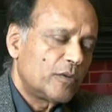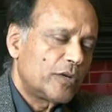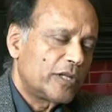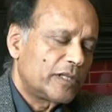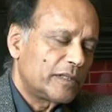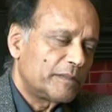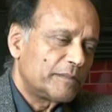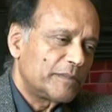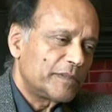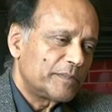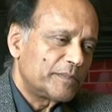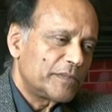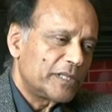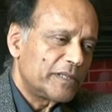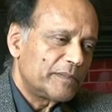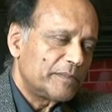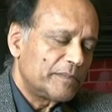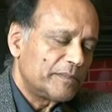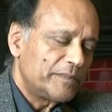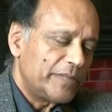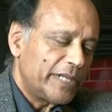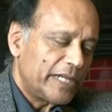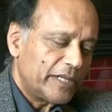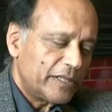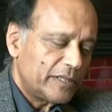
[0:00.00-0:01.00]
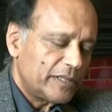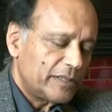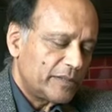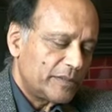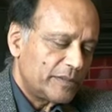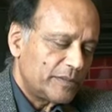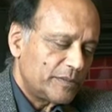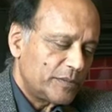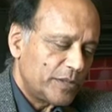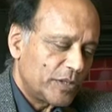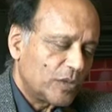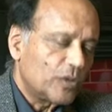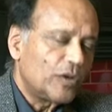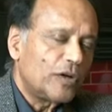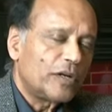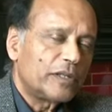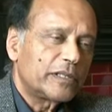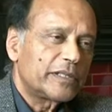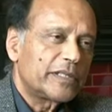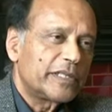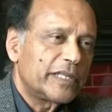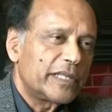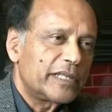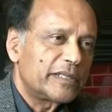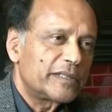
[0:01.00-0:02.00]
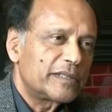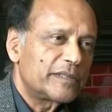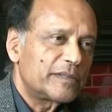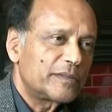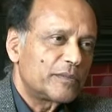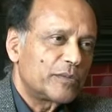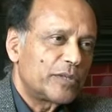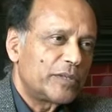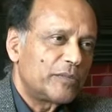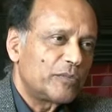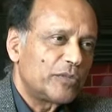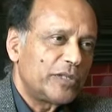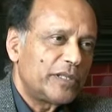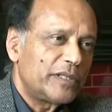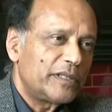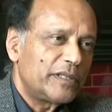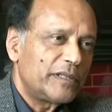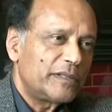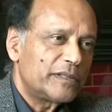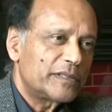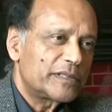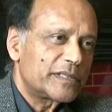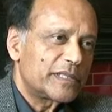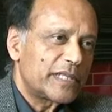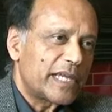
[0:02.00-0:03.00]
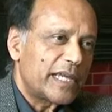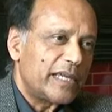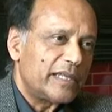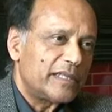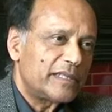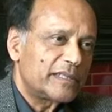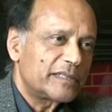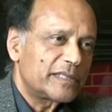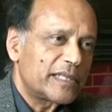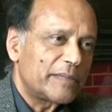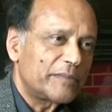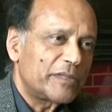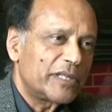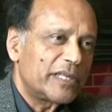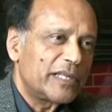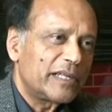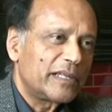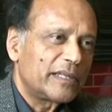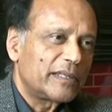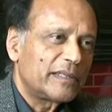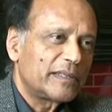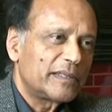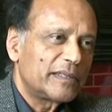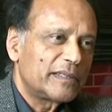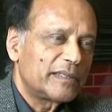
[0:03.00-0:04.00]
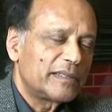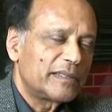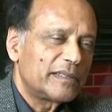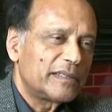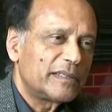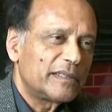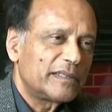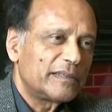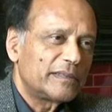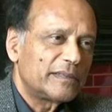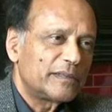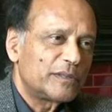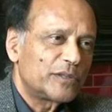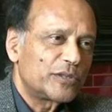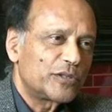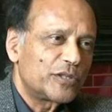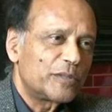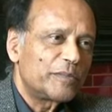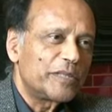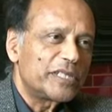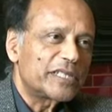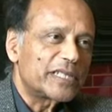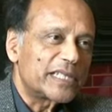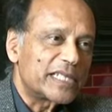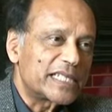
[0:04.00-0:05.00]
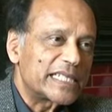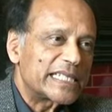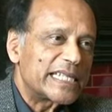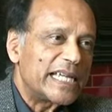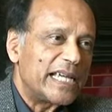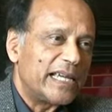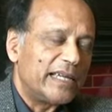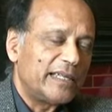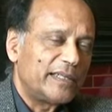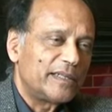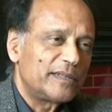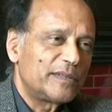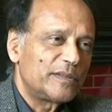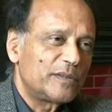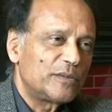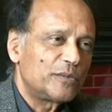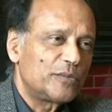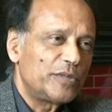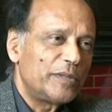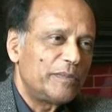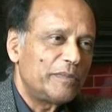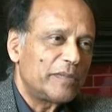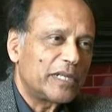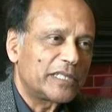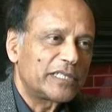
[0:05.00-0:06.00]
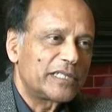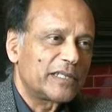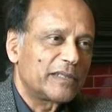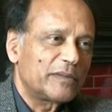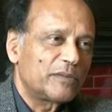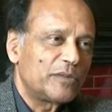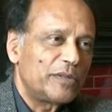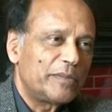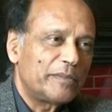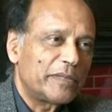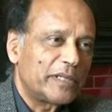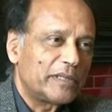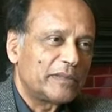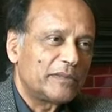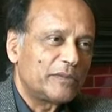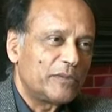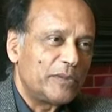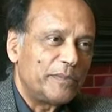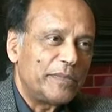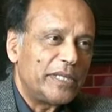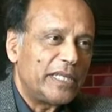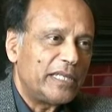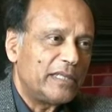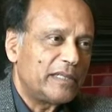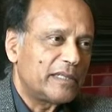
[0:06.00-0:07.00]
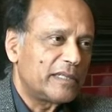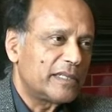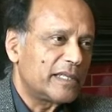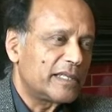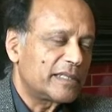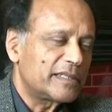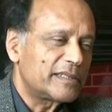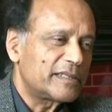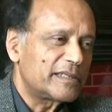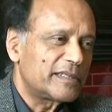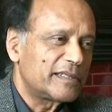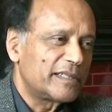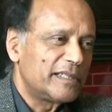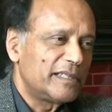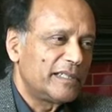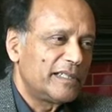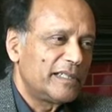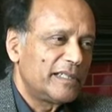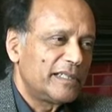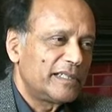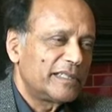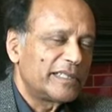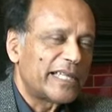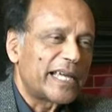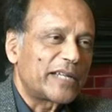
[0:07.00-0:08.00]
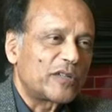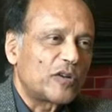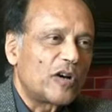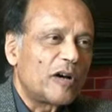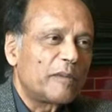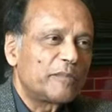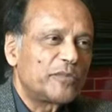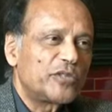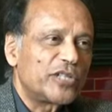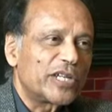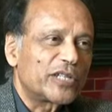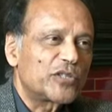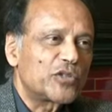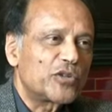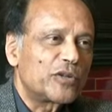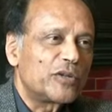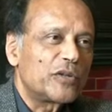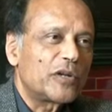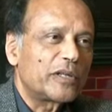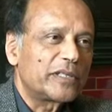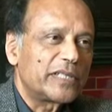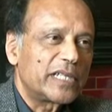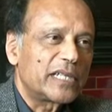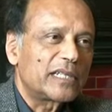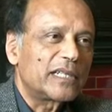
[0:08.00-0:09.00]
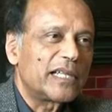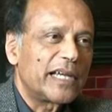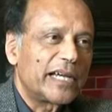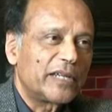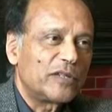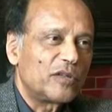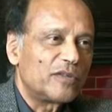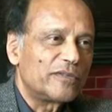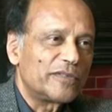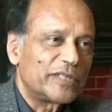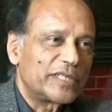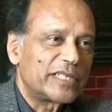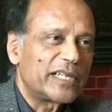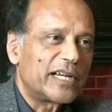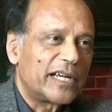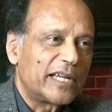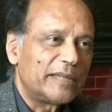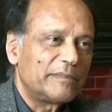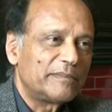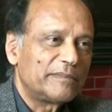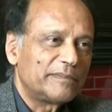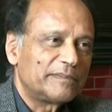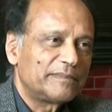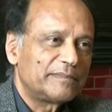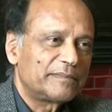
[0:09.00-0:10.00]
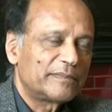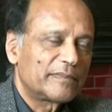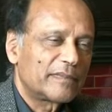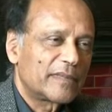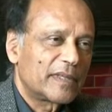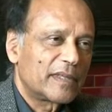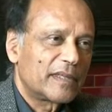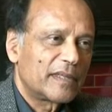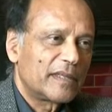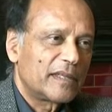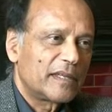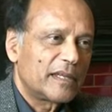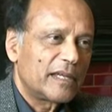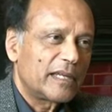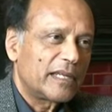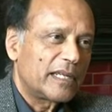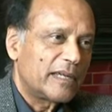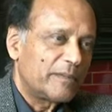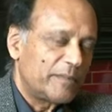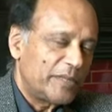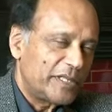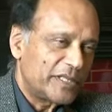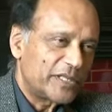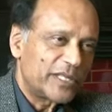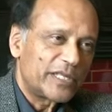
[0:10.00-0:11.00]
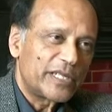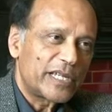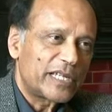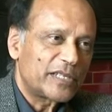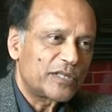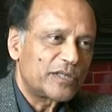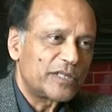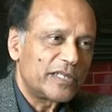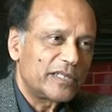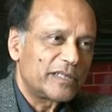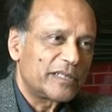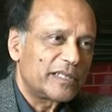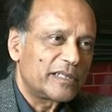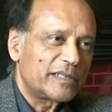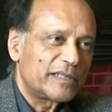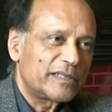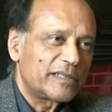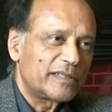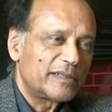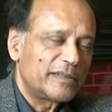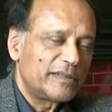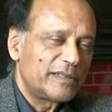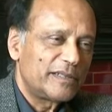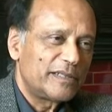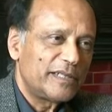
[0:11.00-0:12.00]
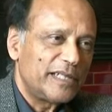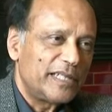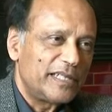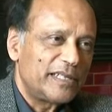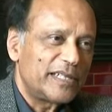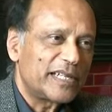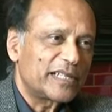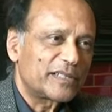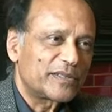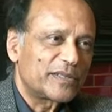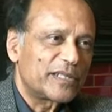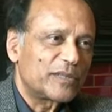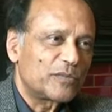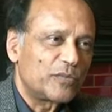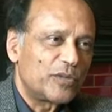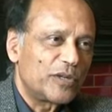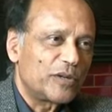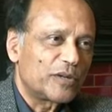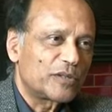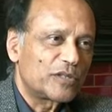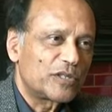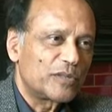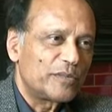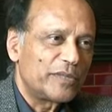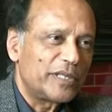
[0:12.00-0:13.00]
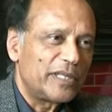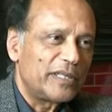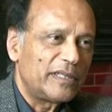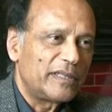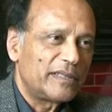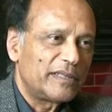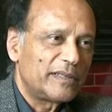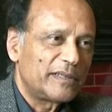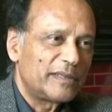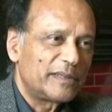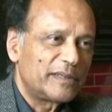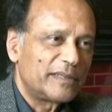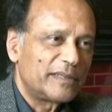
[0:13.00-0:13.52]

Well, recall that when we say something should be sustained, we mean that that object should not decline over time. And I've been suggesting that the index that we ought to be